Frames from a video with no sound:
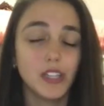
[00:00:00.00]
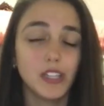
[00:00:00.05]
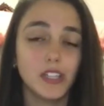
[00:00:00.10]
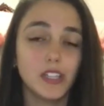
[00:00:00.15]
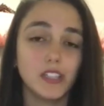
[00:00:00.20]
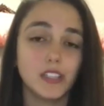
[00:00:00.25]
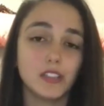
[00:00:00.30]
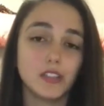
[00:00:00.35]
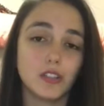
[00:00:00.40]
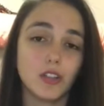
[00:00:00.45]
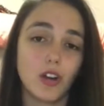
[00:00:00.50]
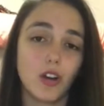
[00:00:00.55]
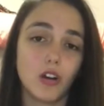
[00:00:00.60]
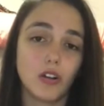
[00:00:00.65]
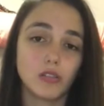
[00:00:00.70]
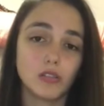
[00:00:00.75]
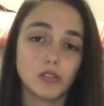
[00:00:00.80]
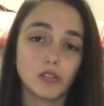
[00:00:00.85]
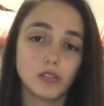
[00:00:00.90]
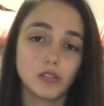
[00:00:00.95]
It's
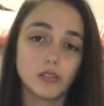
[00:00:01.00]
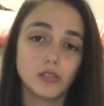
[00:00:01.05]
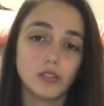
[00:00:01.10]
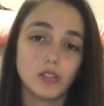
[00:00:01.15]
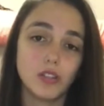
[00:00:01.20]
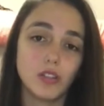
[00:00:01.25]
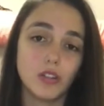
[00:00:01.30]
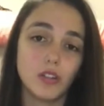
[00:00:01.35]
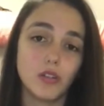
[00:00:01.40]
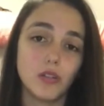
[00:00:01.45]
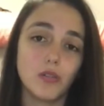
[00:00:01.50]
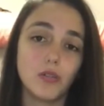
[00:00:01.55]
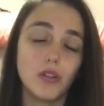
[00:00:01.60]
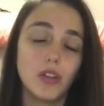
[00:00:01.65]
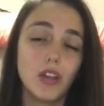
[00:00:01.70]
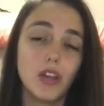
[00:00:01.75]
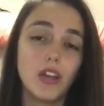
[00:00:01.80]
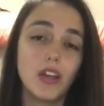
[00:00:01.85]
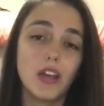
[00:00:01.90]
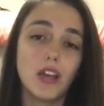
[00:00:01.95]
also known
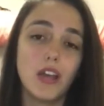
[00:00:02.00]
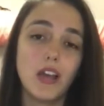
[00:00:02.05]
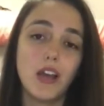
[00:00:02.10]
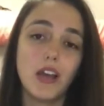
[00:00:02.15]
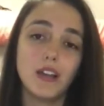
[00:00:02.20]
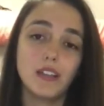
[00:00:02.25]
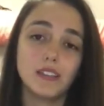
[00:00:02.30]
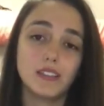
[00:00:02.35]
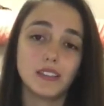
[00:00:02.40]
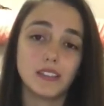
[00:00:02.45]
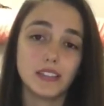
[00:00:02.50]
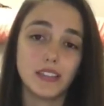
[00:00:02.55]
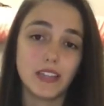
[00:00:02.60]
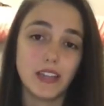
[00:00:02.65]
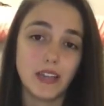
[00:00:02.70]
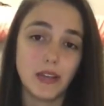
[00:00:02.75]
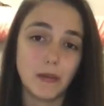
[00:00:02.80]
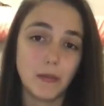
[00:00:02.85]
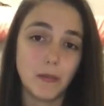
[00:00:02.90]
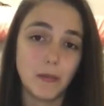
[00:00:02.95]
as
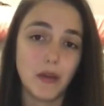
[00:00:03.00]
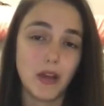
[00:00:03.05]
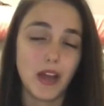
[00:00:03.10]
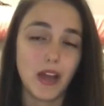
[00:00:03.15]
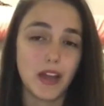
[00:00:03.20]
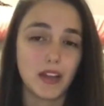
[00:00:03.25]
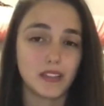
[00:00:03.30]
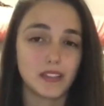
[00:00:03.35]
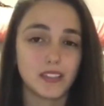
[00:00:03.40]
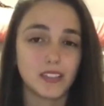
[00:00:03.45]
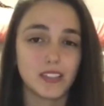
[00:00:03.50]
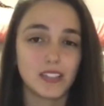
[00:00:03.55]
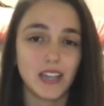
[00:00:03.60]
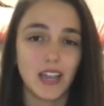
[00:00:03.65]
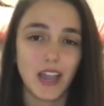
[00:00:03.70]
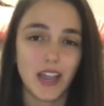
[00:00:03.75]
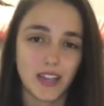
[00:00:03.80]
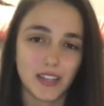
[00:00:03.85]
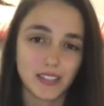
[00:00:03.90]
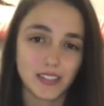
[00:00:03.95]

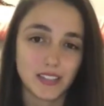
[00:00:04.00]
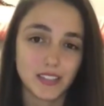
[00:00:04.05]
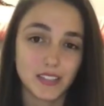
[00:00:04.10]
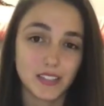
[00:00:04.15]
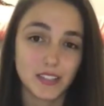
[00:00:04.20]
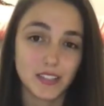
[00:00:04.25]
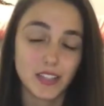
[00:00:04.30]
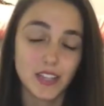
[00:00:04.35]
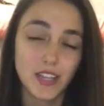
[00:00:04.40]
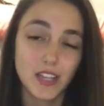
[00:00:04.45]
MSS.